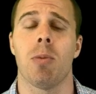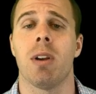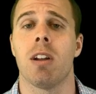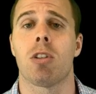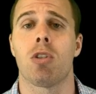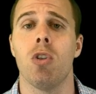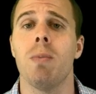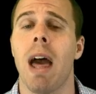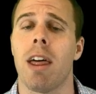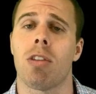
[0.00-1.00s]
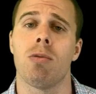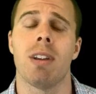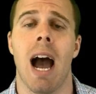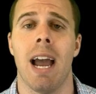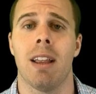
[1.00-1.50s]
We consume that through
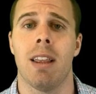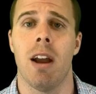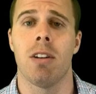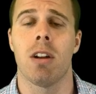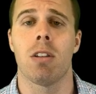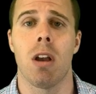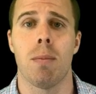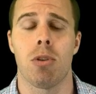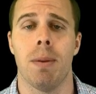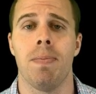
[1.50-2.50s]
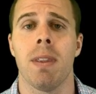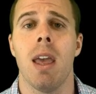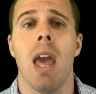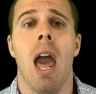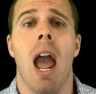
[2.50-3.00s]
dietary consumption,
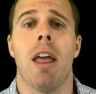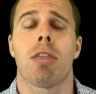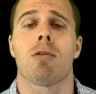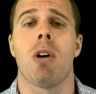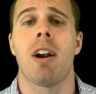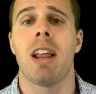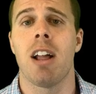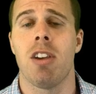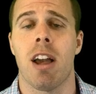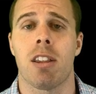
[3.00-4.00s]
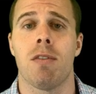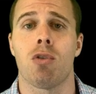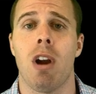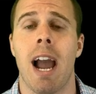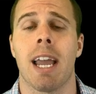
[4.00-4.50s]
and through our digestive
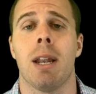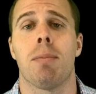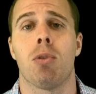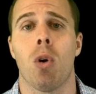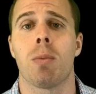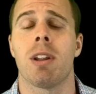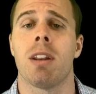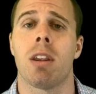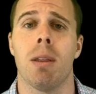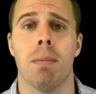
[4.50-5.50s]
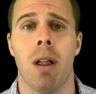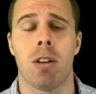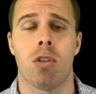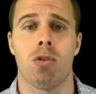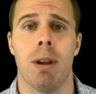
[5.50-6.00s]
tract, it absorbs it into the
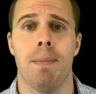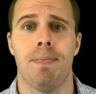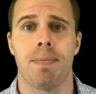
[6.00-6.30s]
bloodstream.